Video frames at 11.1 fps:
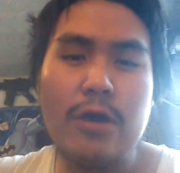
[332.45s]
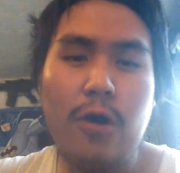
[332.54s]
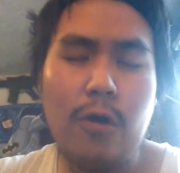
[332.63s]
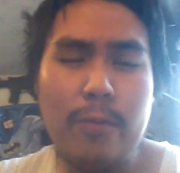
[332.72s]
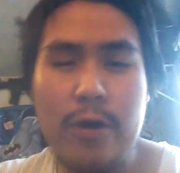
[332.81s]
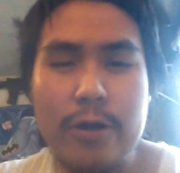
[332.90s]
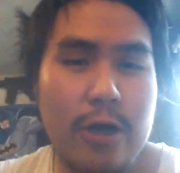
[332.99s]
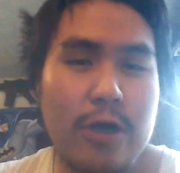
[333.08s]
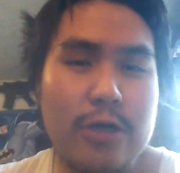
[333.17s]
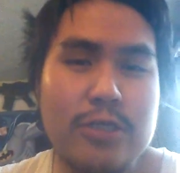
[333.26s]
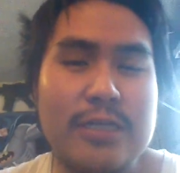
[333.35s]
Omar
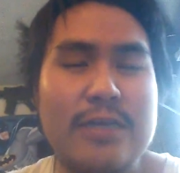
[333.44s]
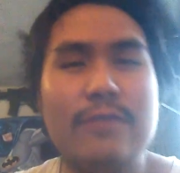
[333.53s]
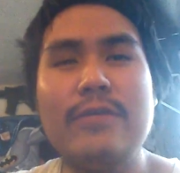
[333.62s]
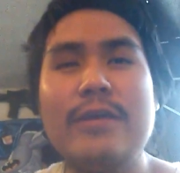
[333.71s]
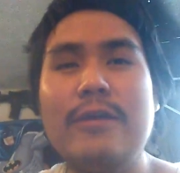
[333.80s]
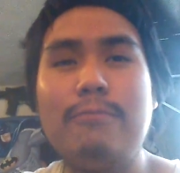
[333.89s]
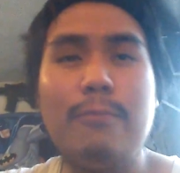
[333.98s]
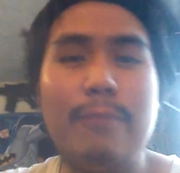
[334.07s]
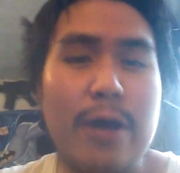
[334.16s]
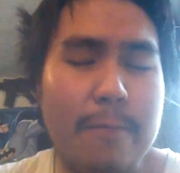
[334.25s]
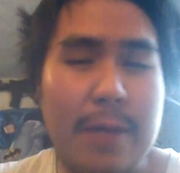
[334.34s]
Gosh TV,
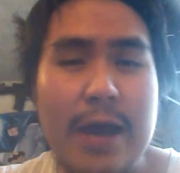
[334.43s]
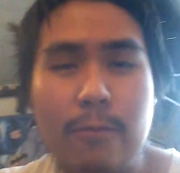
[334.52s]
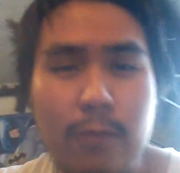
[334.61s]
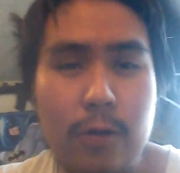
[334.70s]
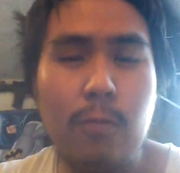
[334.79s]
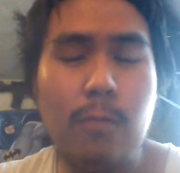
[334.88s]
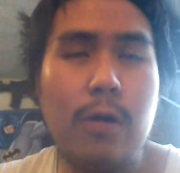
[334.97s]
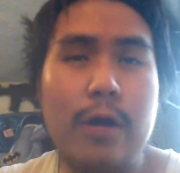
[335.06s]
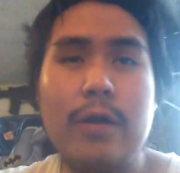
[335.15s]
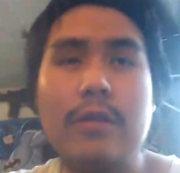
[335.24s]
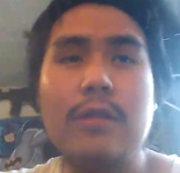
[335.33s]
Prepare Mind
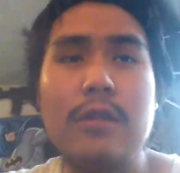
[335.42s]
101,